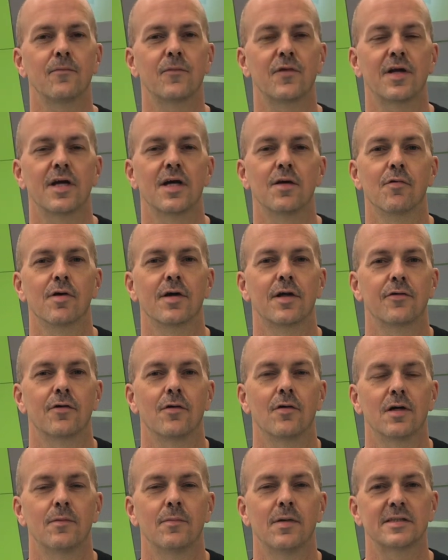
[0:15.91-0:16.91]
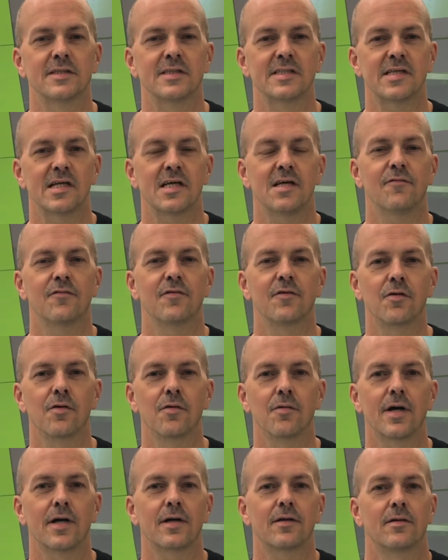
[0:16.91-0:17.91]
Today we're going to talk about the safe and
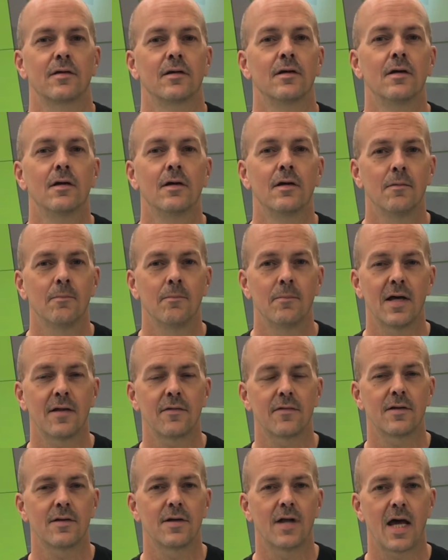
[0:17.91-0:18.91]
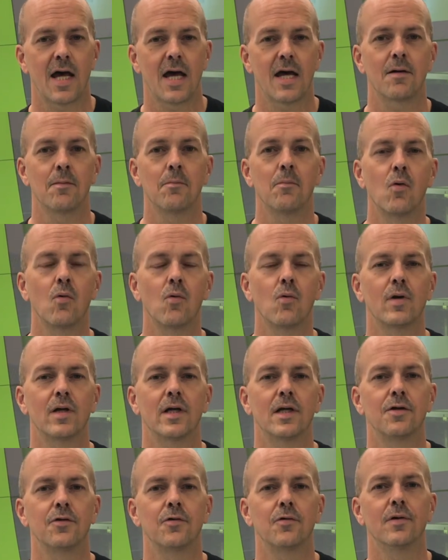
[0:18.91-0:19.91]
correct method to hang a mold
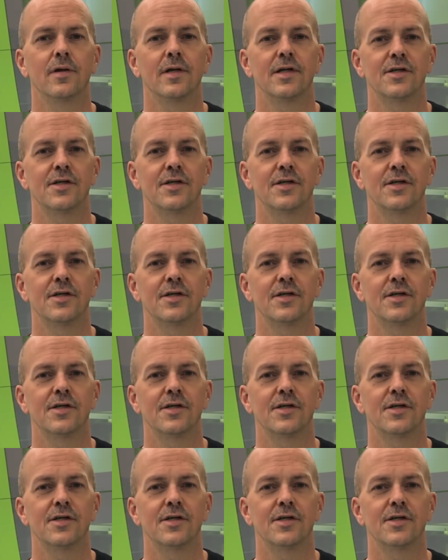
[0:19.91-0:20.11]
into an